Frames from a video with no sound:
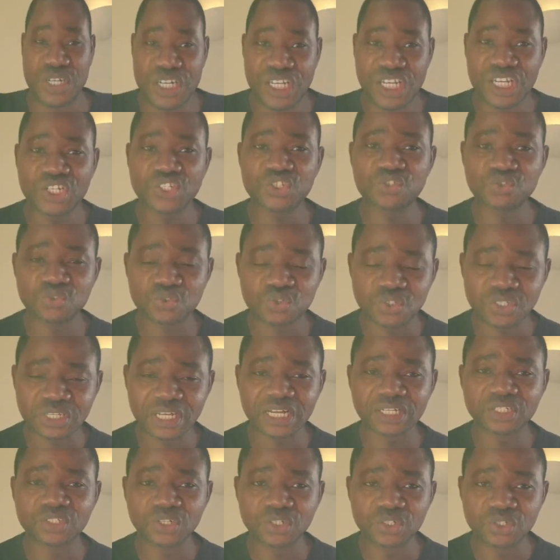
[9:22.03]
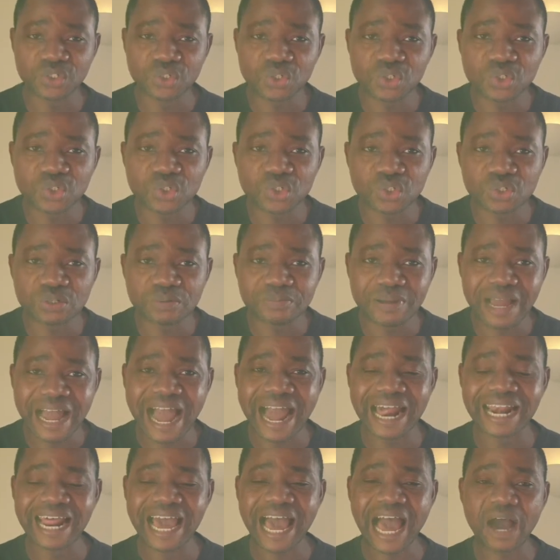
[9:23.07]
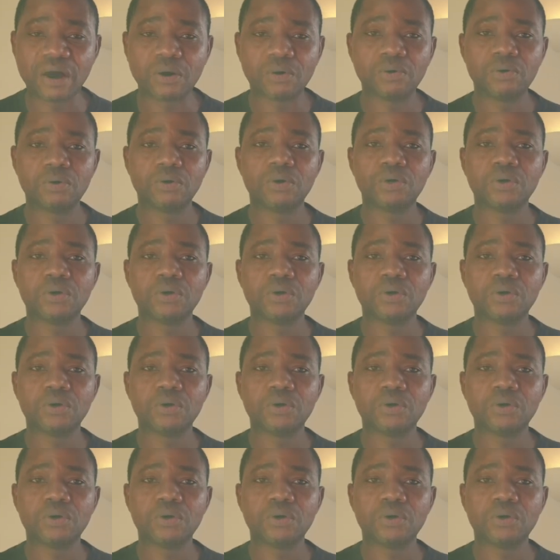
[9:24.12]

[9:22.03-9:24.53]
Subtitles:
38% and about 62%